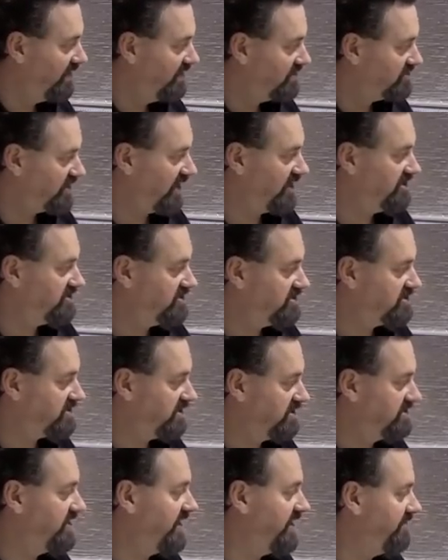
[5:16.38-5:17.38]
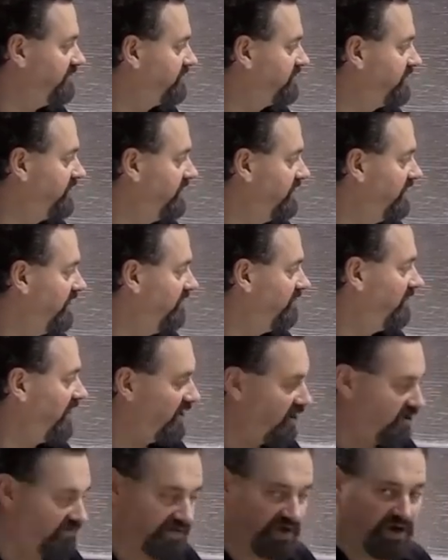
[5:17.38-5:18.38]
changes to depth and
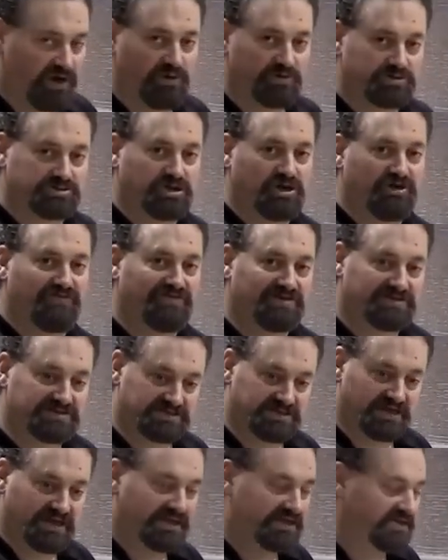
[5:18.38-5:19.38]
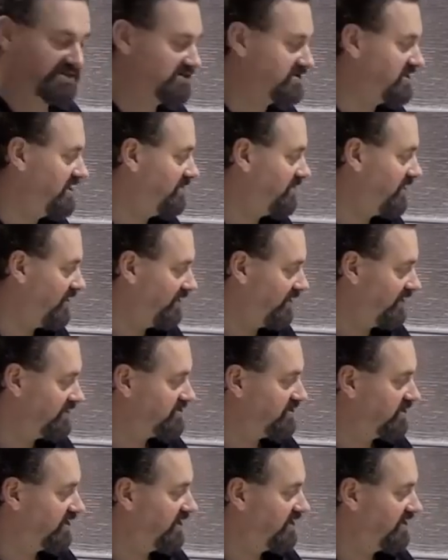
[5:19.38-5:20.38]
run over the whole surface and just keep going
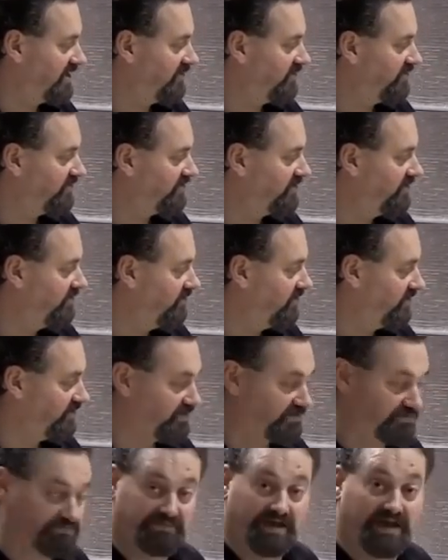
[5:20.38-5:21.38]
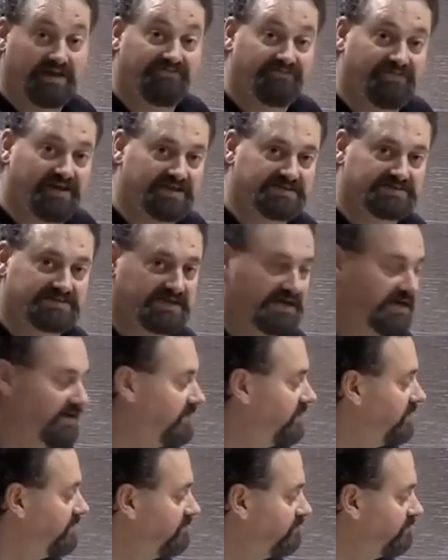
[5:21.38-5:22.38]
until I end up with a flat slab.